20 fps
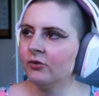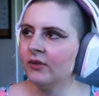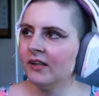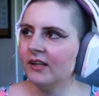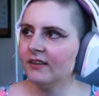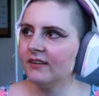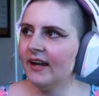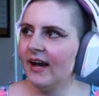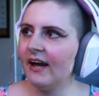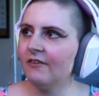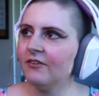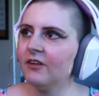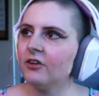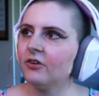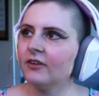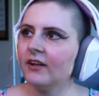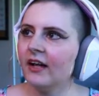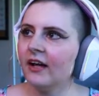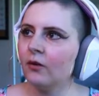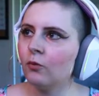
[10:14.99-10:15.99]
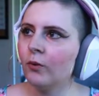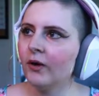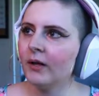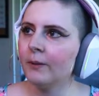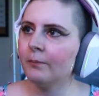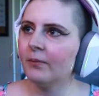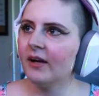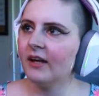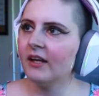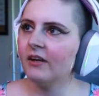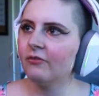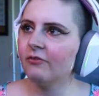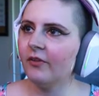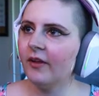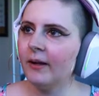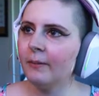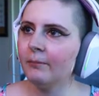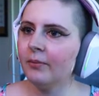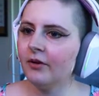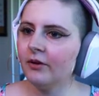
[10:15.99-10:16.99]
need to have in your deck. Wicked Breaking
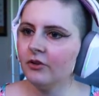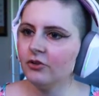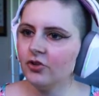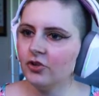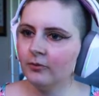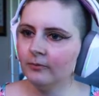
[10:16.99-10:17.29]
Flameburge,